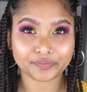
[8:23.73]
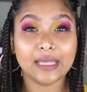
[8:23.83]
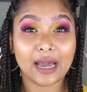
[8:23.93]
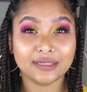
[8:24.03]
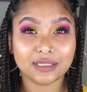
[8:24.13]

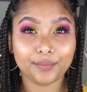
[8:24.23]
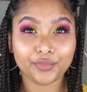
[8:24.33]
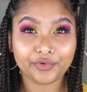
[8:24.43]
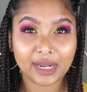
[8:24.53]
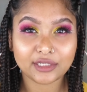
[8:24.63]
There are some
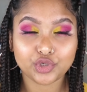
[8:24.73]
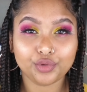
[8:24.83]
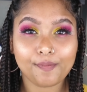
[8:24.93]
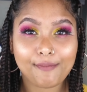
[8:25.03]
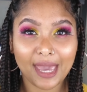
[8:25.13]
great
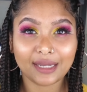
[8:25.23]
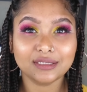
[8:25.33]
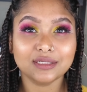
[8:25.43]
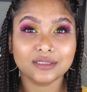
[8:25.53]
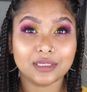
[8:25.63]

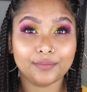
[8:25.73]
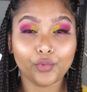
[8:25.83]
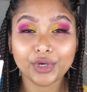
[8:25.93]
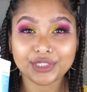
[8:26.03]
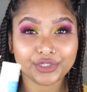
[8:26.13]
humectants and
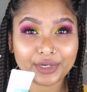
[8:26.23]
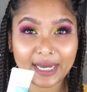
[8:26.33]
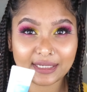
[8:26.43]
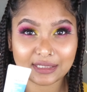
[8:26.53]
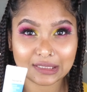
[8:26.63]

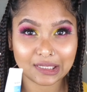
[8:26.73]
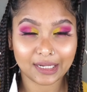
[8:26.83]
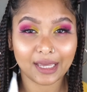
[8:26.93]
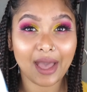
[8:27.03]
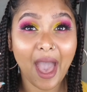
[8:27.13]
moisturizers in
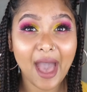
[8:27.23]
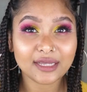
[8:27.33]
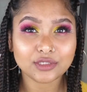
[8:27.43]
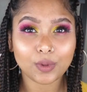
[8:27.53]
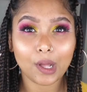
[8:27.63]
here
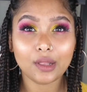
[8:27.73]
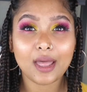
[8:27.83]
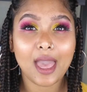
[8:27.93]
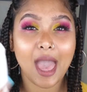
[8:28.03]
as well,